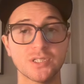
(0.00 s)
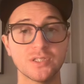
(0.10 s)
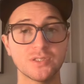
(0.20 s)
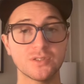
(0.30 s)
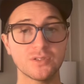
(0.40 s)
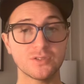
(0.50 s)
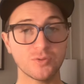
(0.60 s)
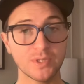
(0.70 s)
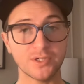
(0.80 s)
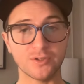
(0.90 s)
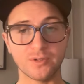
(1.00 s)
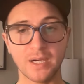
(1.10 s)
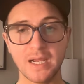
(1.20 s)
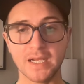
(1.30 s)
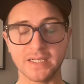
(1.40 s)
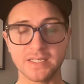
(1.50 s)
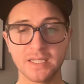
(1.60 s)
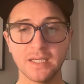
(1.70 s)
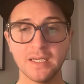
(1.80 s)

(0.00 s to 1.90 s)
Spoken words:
on Twitter or X.